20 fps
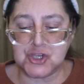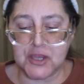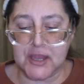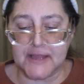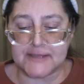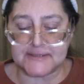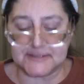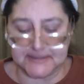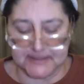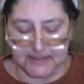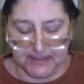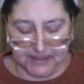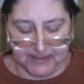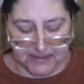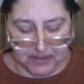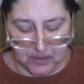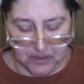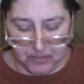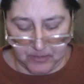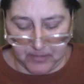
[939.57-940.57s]
You get
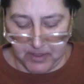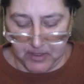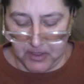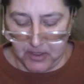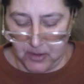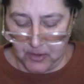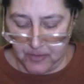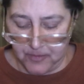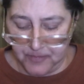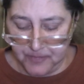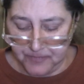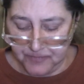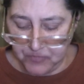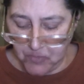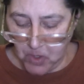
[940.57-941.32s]
6 of them in here.